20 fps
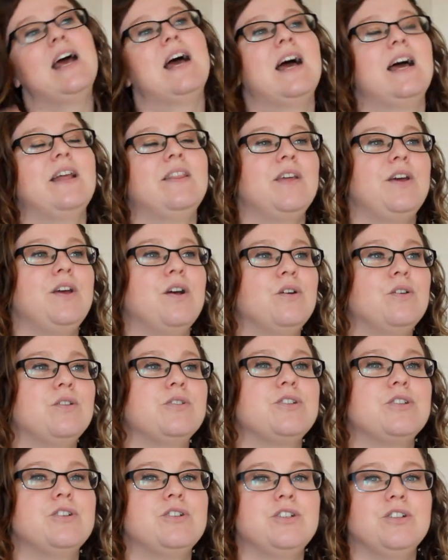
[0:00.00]
And they
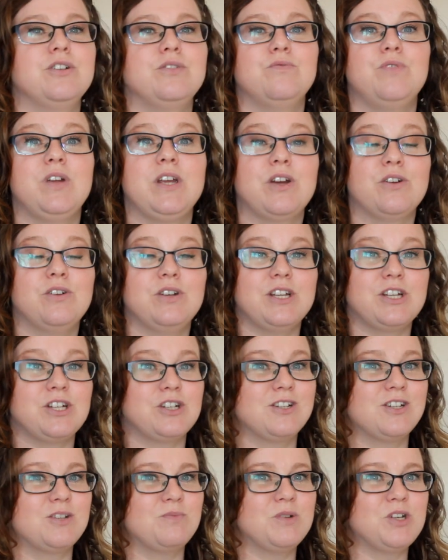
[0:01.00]
also do
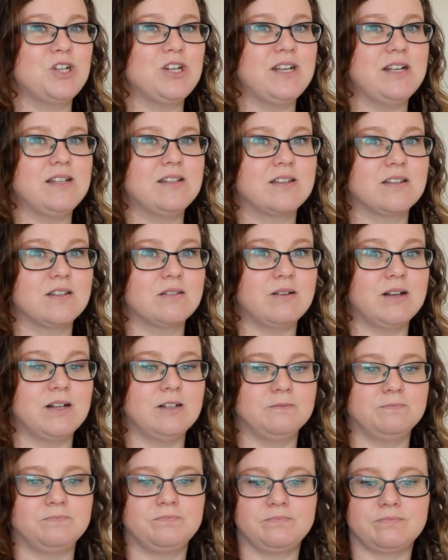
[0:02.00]
reconditioned machines as
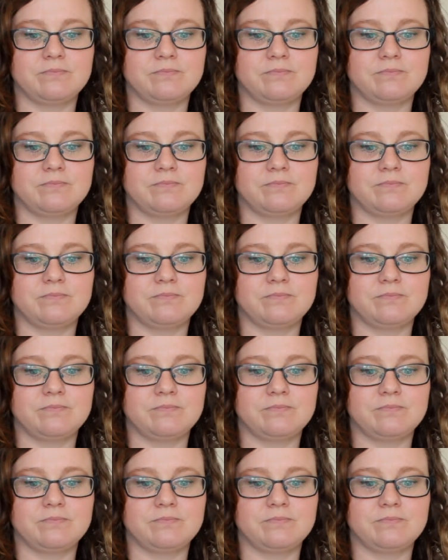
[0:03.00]
well.